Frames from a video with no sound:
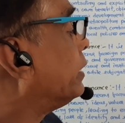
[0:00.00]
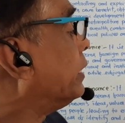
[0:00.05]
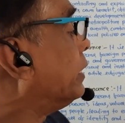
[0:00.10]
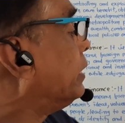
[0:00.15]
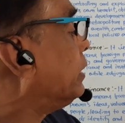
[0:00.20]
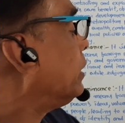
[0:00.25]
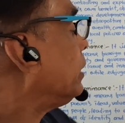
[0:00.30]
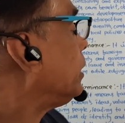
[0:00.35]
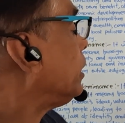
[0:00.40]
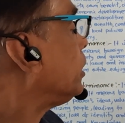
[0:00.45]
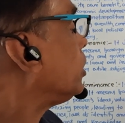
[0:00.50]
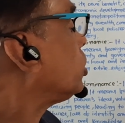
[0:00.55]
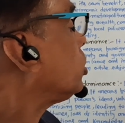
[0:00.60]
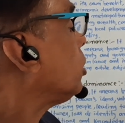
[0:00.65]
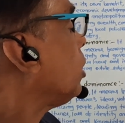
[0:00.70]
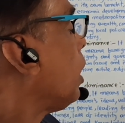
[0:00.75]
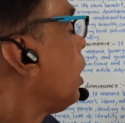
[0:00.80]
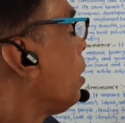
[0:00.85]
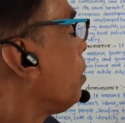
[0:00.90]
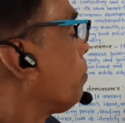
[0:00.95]

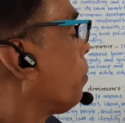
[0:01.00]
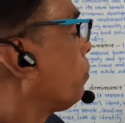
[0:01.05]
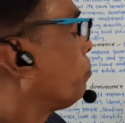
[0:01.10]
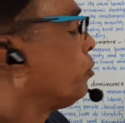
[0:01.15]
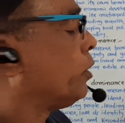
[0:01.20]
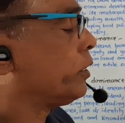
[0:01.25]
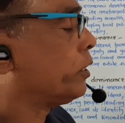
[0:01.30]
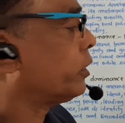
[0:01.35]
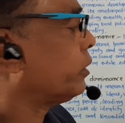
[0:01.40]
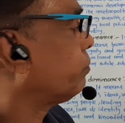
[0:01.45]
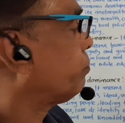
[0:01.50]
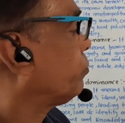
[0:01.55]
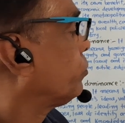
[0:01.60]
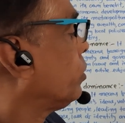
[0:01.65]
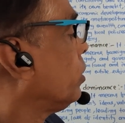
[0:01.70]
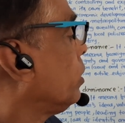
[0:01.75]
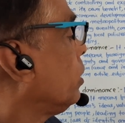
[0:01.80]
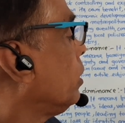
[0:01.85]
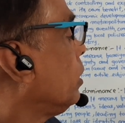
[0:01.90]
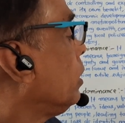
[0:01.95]
indigenous population.
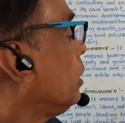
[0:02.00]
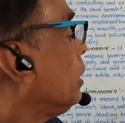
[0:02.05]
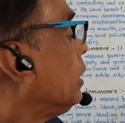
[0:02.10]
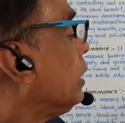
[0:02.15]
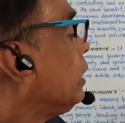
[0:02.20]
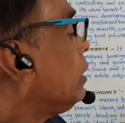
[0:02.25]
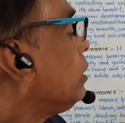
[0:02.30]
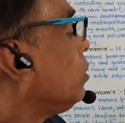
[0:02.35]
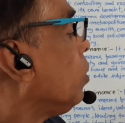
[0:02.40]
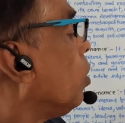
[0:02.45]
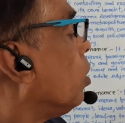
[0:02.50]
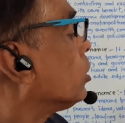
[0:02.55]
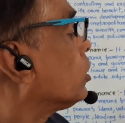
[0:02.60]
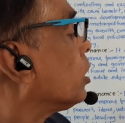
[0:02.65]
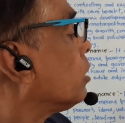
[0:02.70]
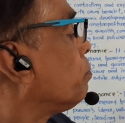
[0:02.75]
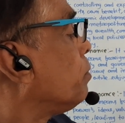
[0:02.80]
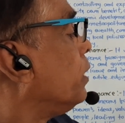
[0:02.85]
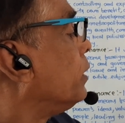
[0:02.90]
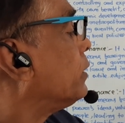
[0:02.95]
In
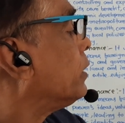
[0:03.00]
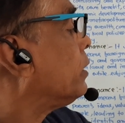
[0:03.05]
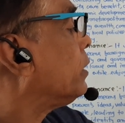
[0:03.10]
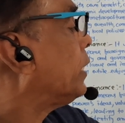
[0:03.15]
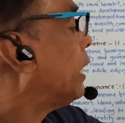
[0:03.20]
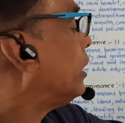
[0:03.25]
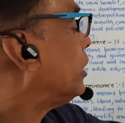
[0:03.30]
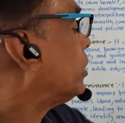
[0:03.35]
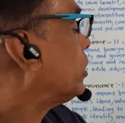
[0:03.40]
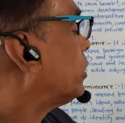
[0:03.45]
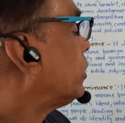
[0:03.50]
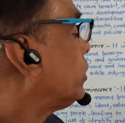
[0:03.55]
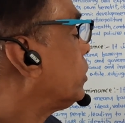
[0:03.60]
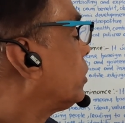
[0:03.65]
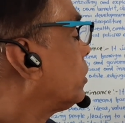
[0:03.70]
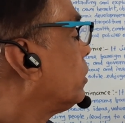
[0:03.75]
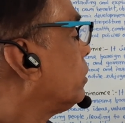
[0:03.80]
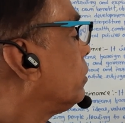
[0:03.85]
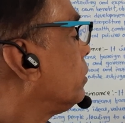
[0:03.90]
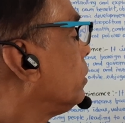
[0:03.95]
others, military
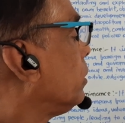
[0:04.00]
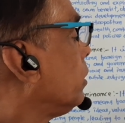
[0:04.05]
garrisons